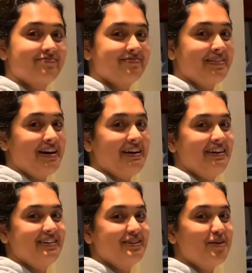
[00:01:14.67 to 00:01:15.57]

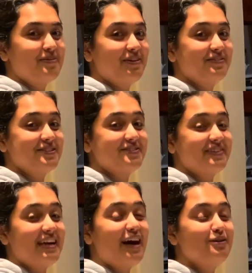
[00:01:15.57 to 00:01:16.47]
Yeah, top golf was
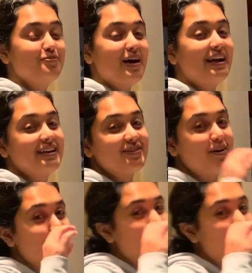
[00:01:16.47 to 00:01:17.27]
fun. I was bad at top